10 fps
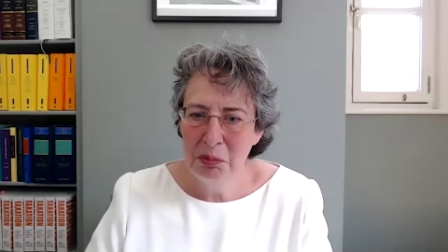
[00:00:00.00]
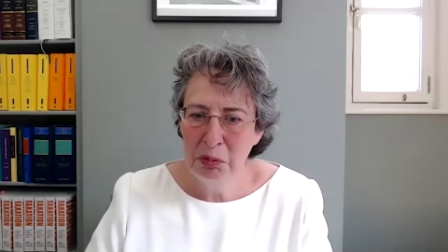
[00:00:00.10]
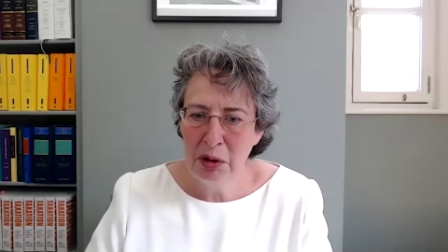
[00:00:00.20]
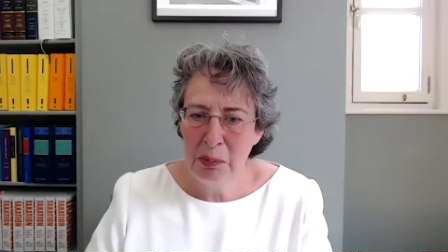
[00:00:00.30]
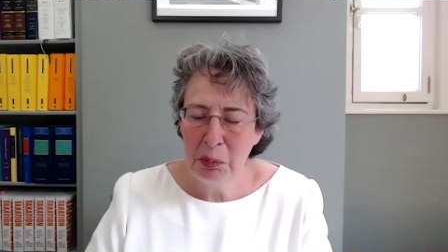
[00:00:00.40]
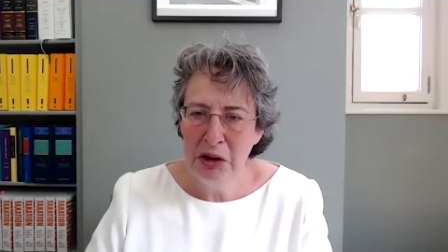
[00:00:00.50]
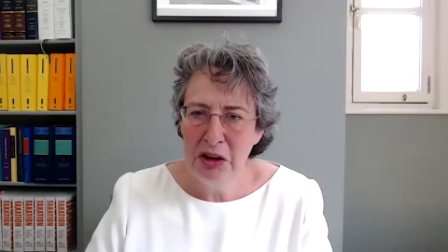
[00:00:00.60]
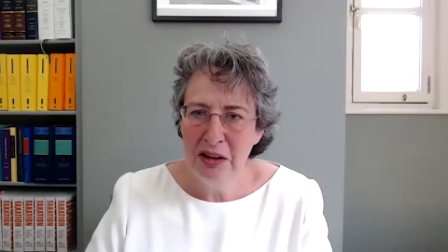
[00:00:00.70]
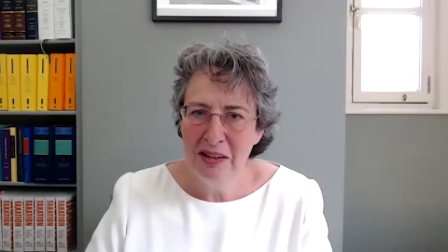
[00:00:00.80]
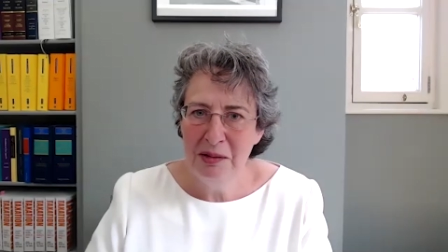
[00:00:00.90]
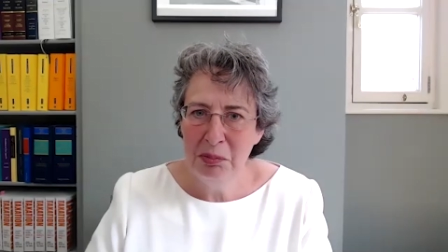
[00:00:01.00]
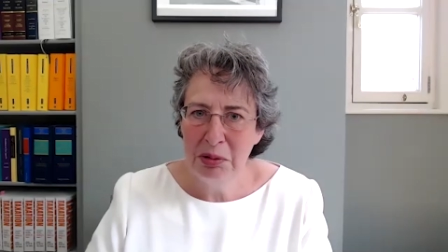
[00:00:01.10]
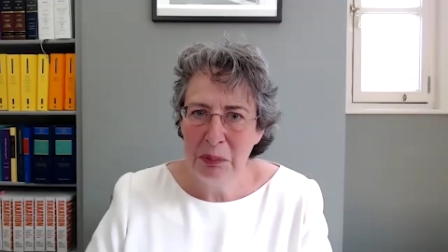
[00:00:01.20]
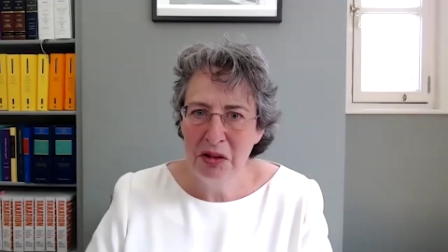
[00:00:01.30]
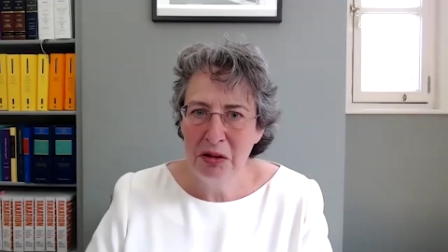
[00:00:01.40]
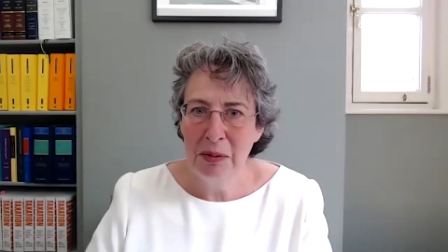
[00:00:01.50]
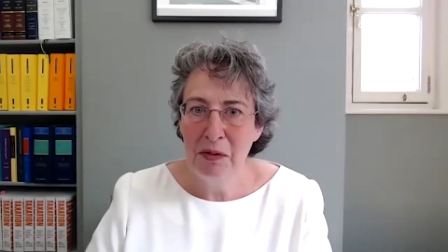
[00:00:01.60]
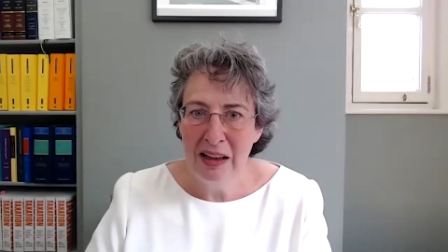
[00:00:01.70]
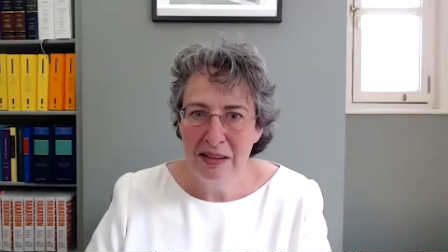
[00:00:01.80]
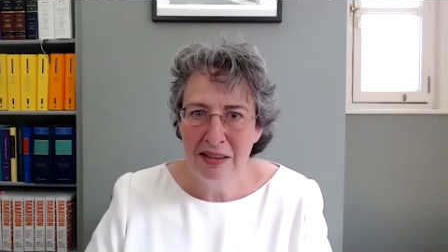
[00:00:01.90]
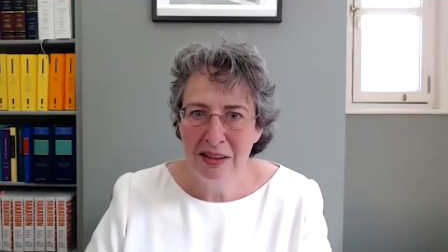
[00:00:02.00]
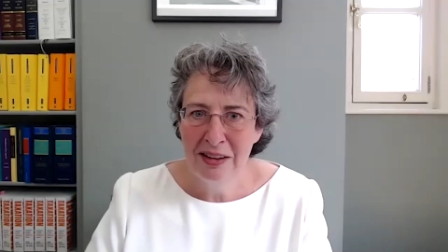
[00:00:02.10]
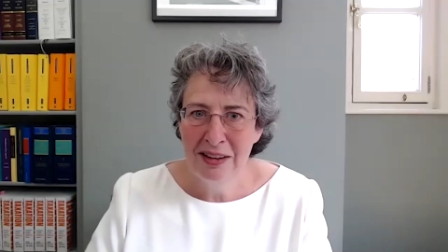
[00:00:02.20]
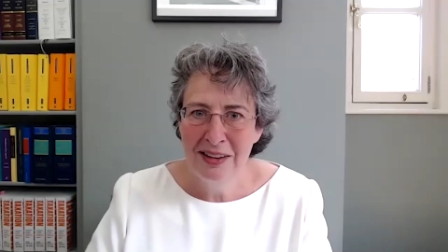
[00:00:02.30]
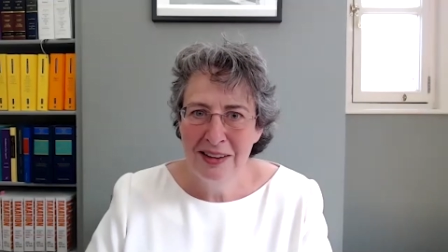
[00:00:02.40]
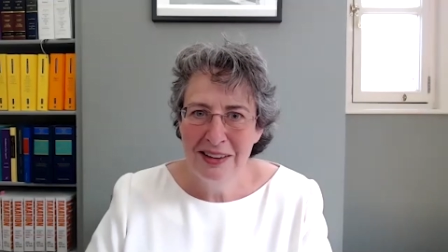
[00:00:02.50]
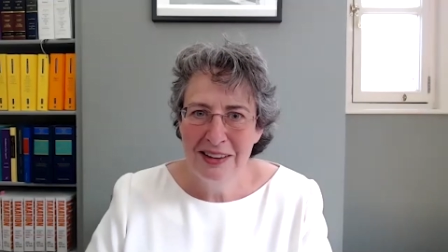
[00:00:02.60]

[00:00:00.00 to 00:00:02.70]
prime opportunity perhaps to invest. Yeah.